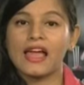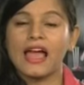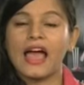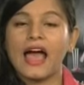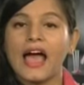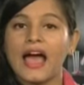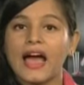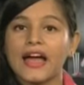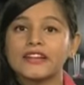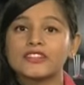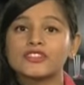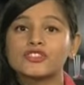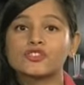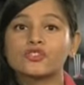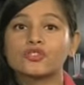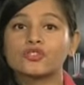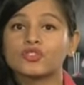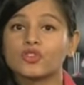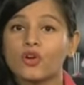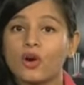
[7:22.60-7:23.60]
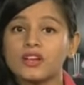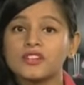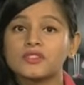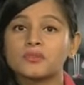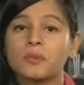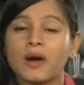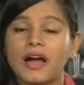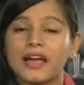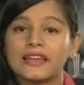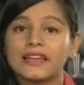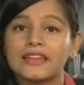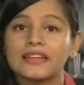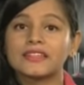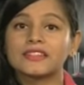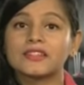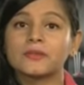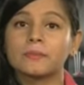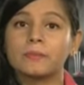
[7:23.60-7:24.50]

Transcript: Ads should not violate the